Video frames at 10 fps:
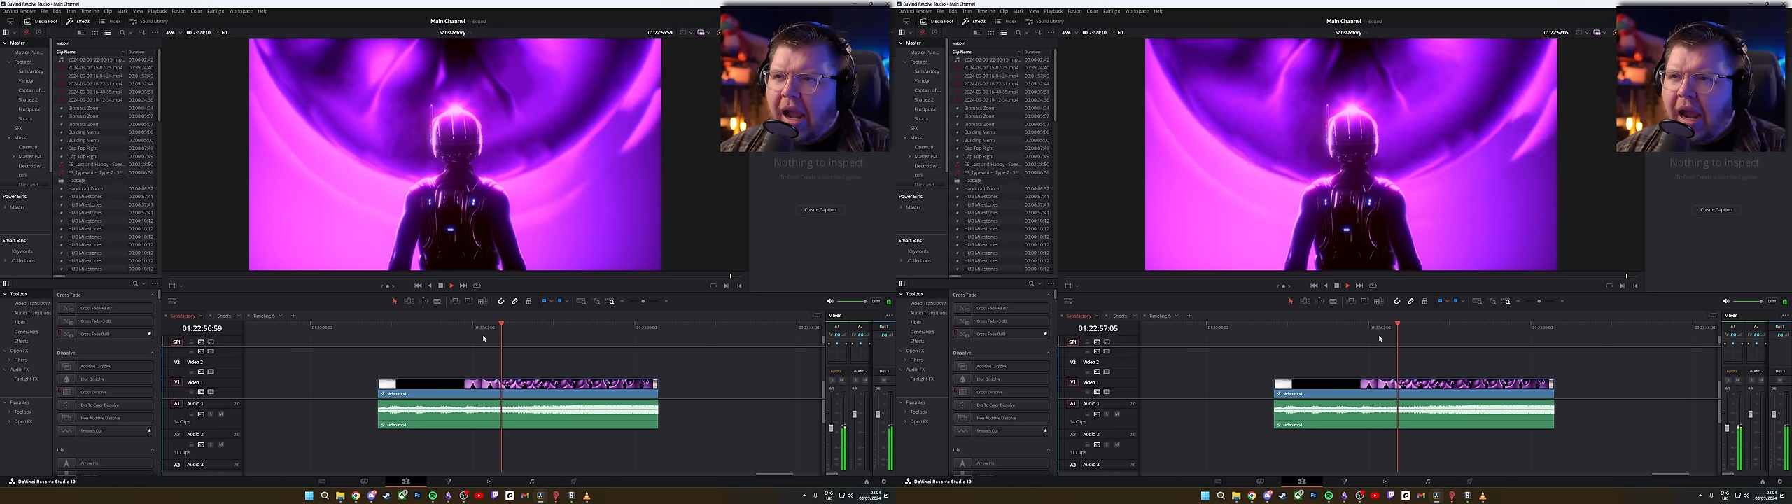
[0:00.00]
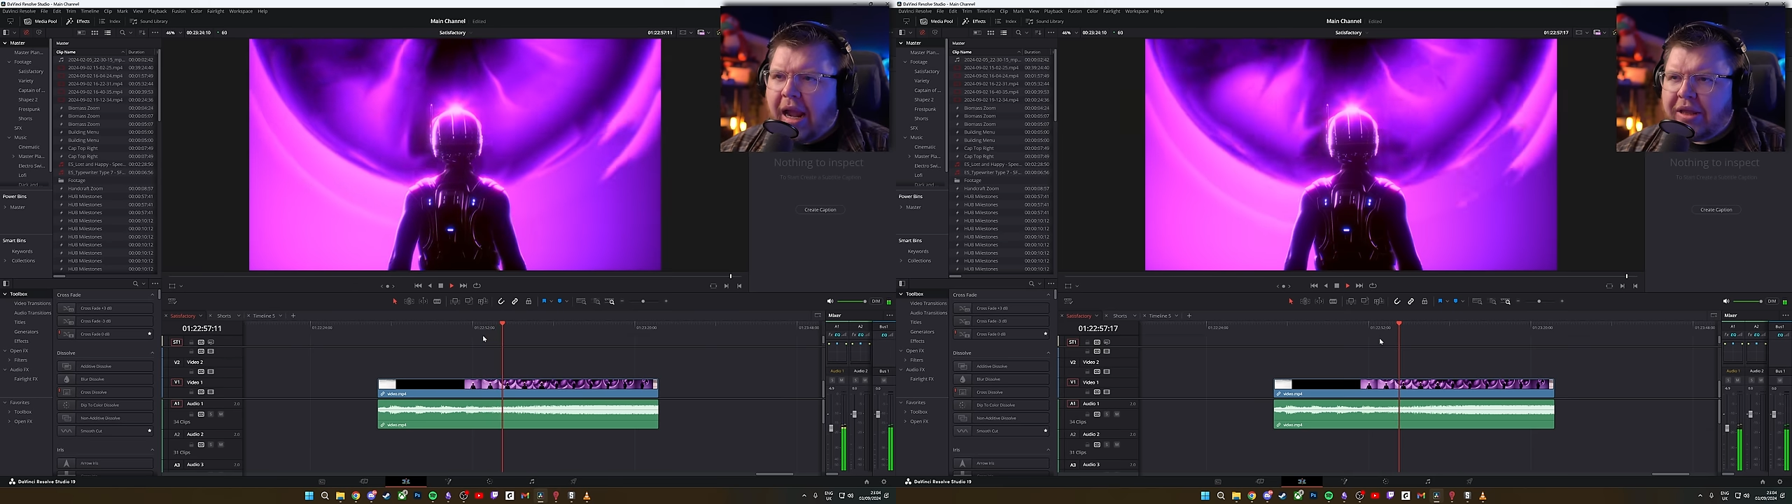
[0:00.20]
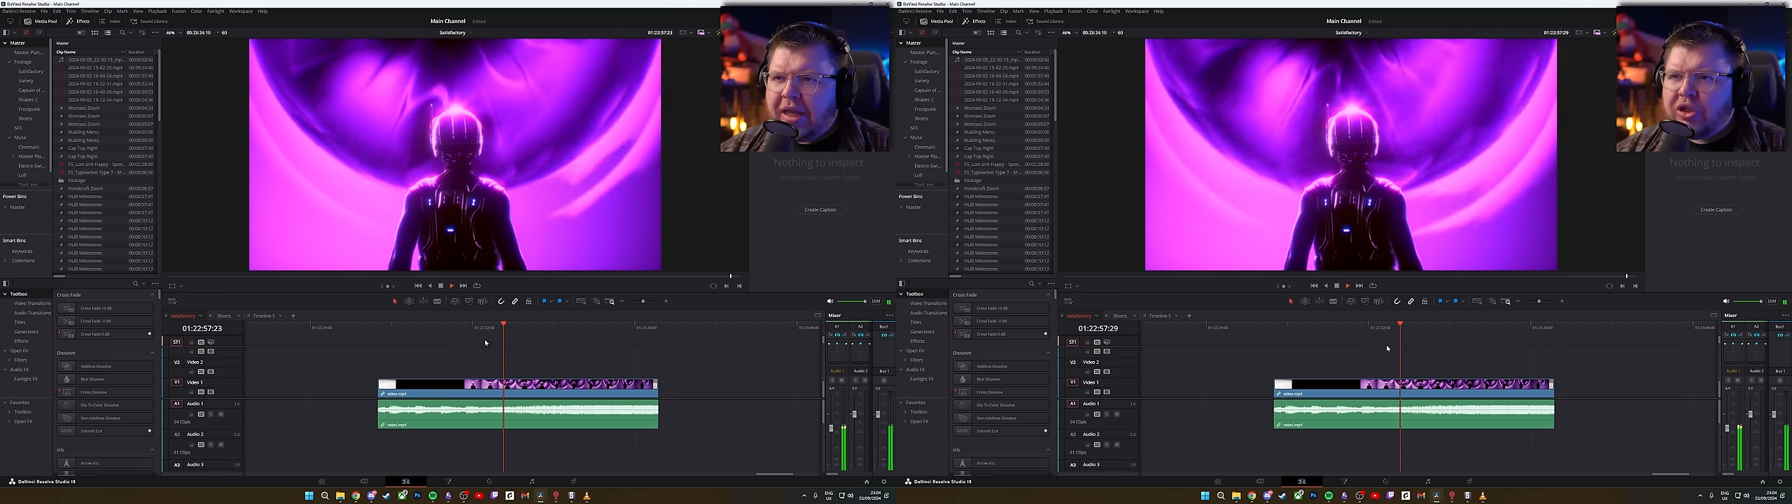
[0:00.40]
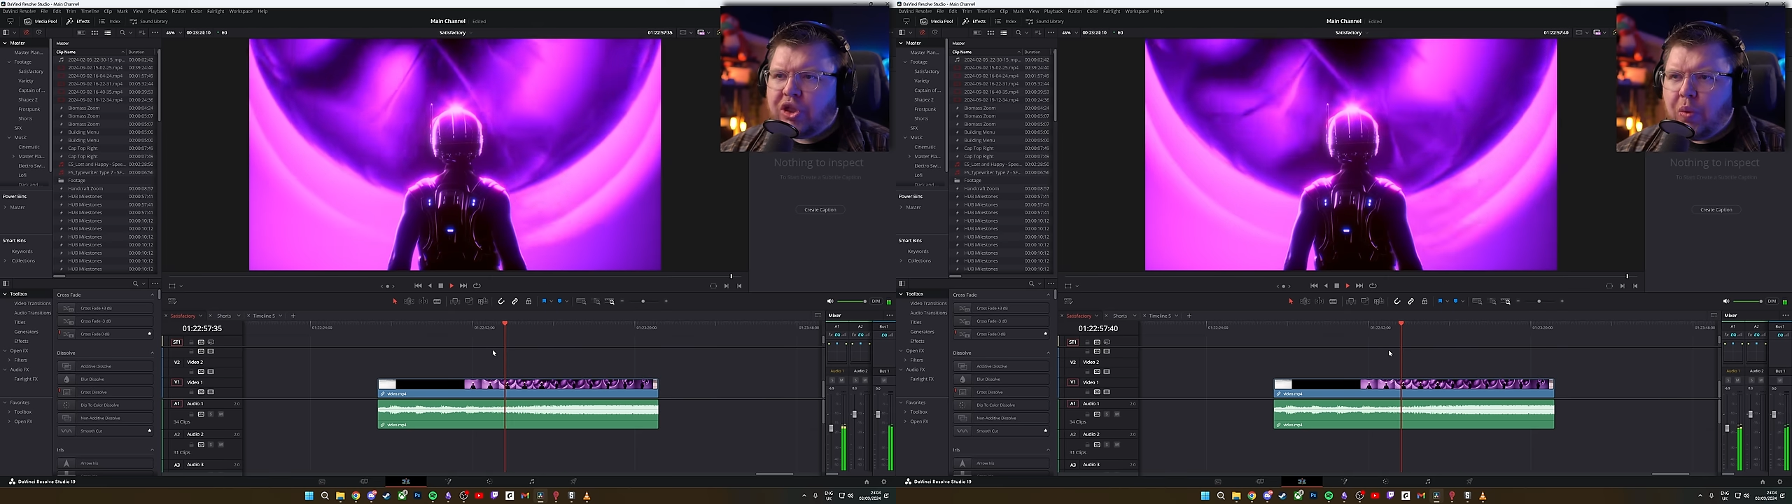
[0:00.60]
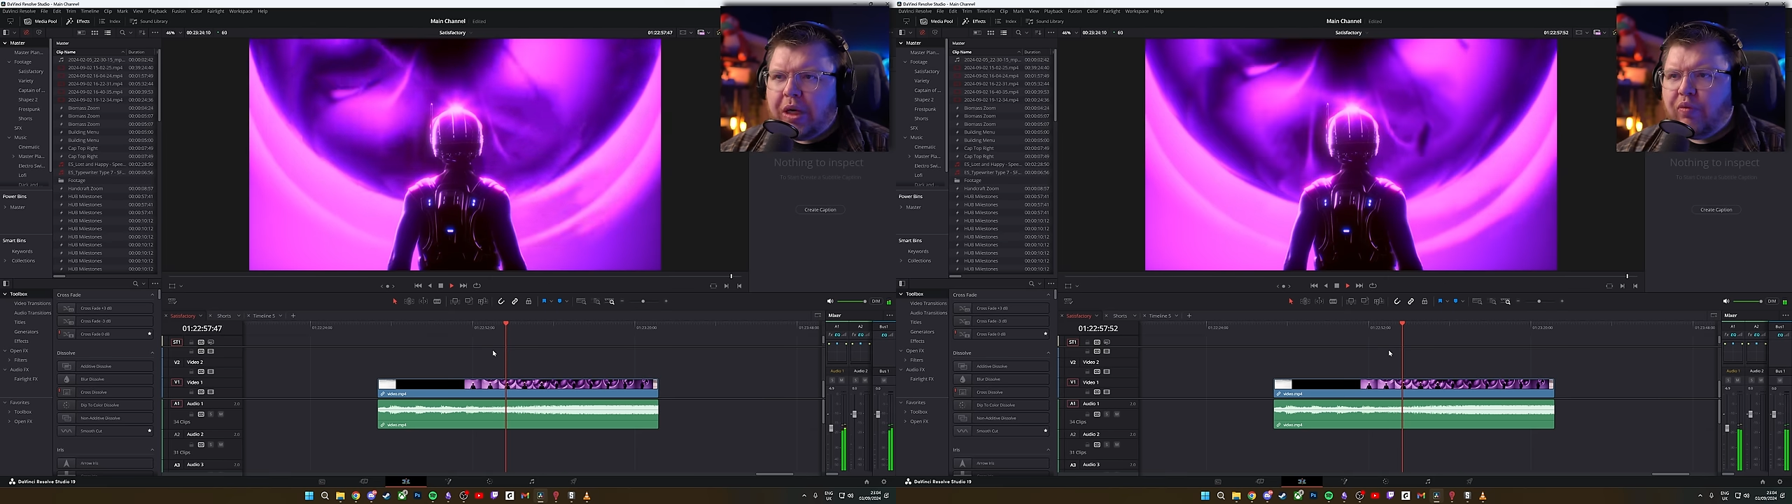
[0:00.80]
And then do you
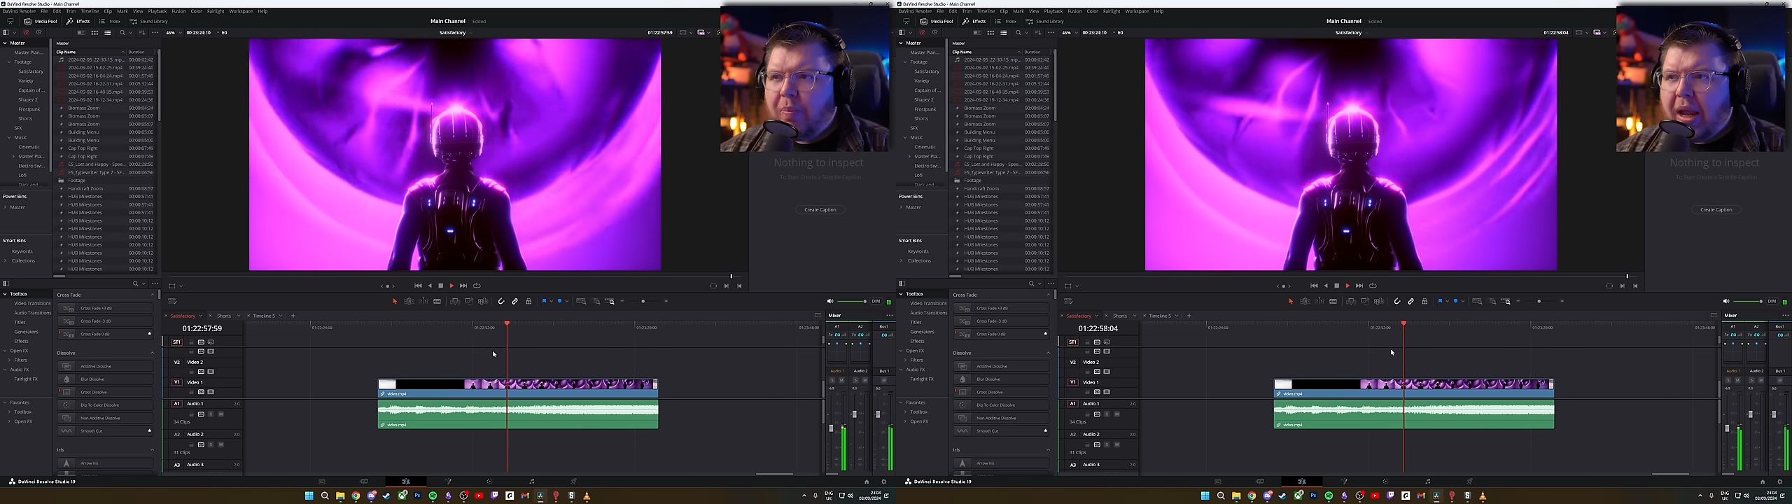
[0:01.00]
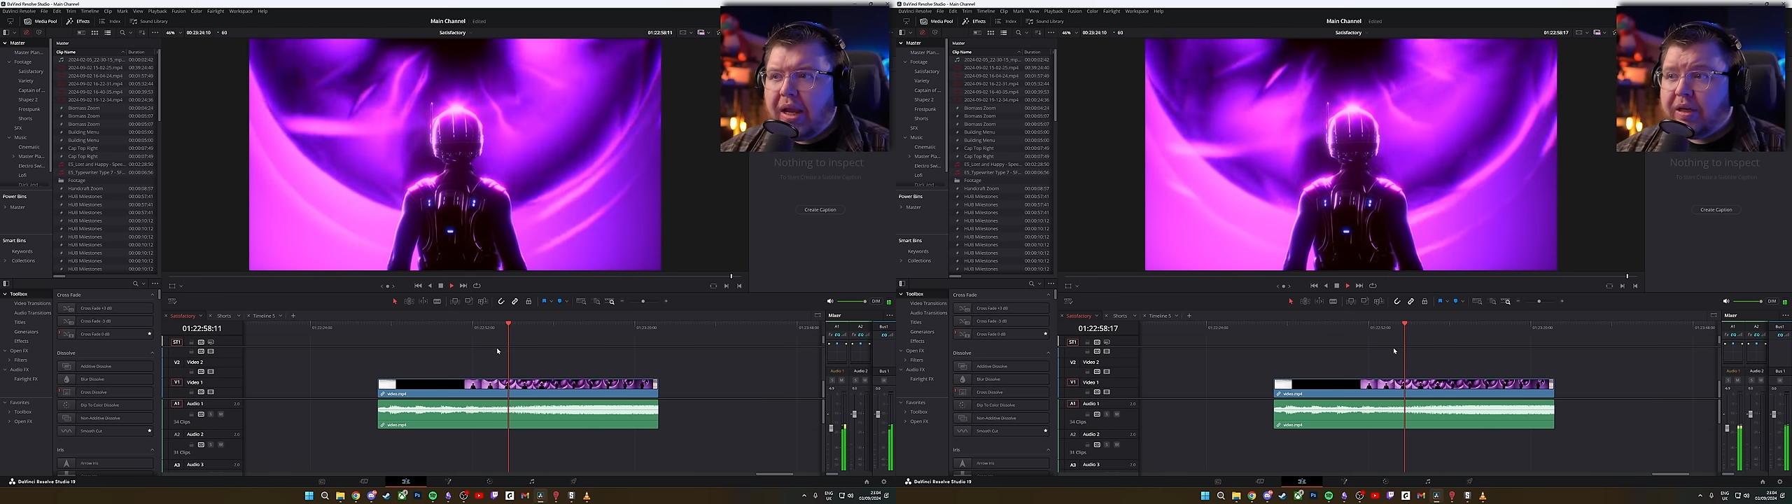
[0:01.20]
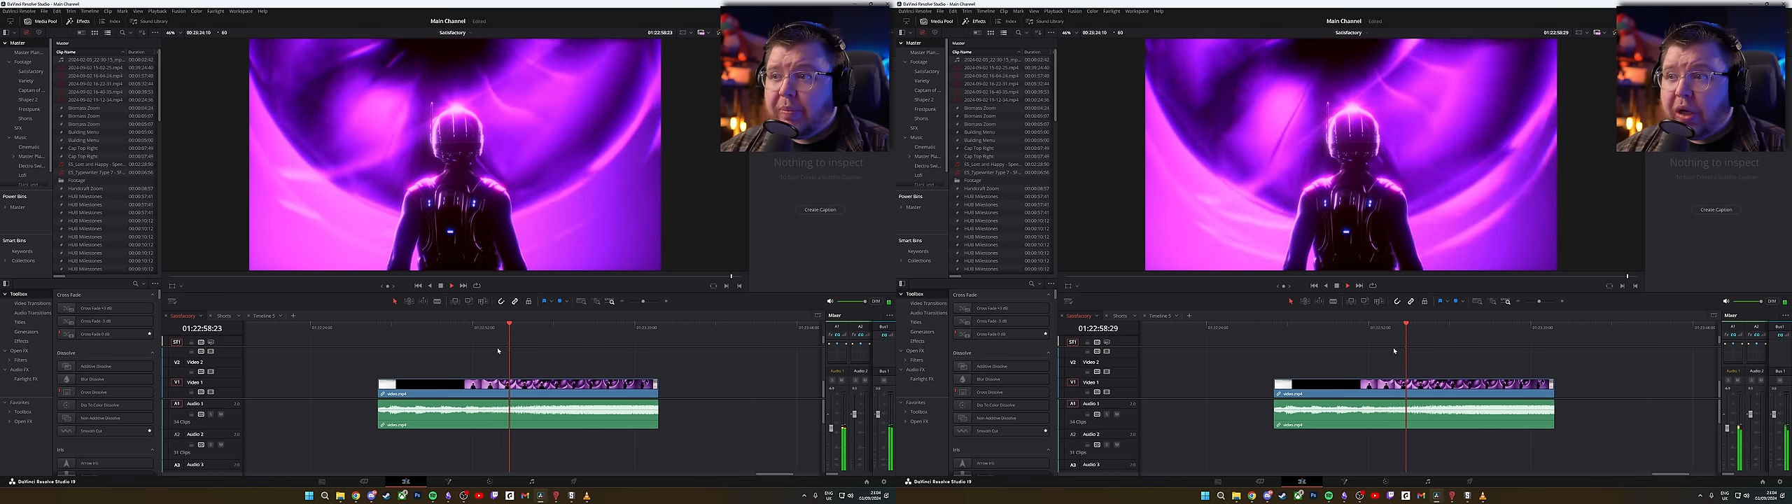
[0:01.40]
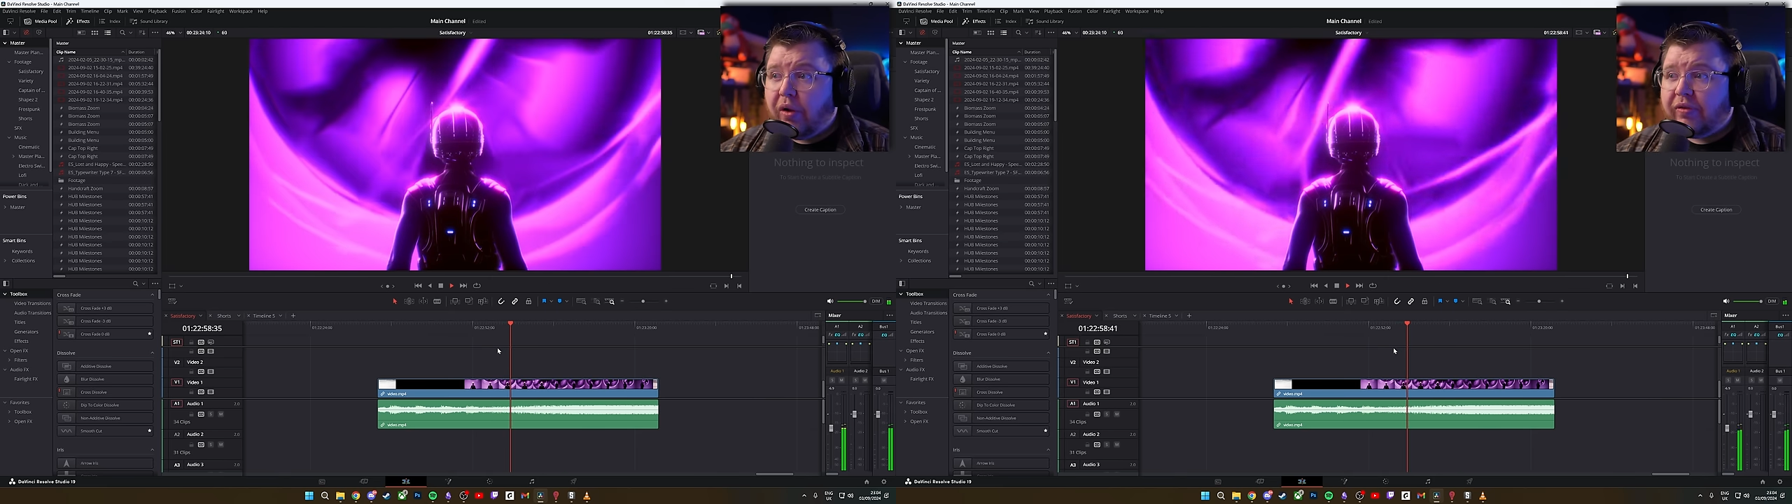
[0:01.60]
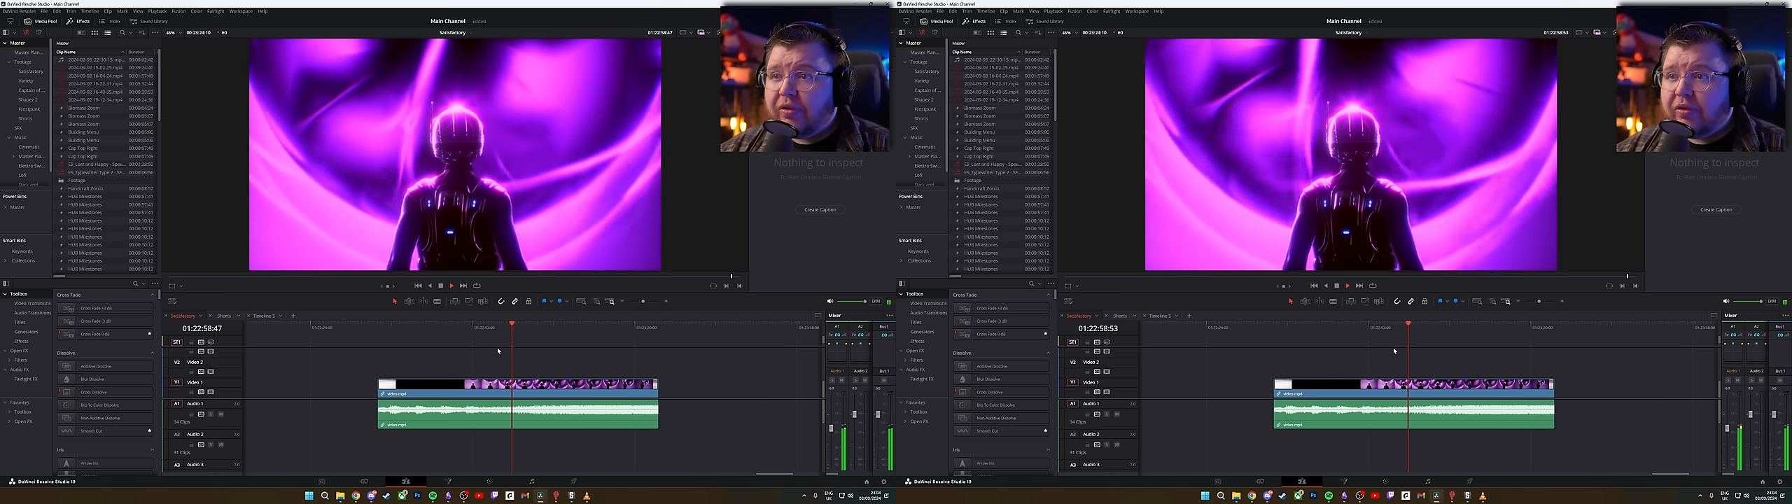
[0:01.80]
know what it reminded me
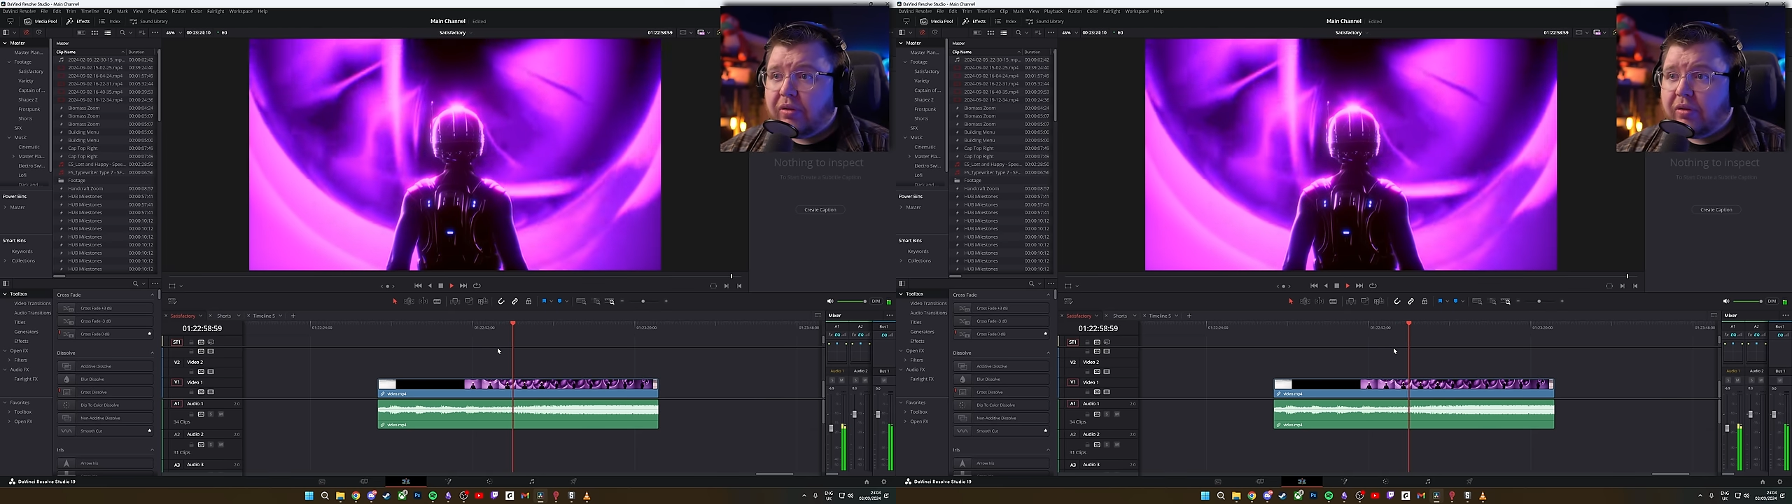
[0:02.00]
of?